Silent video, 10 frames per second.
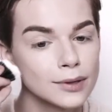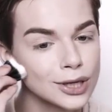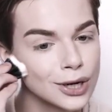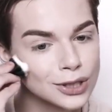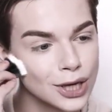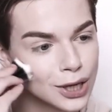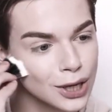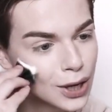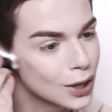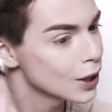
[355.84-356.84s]
I just like
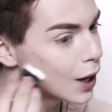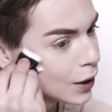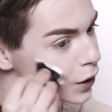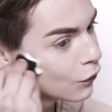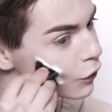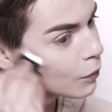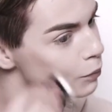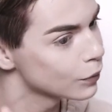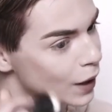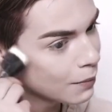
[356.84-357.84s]
felt for him. Like when he was
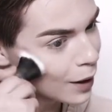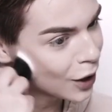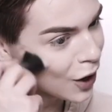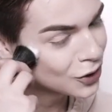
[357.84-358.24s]
talking, it like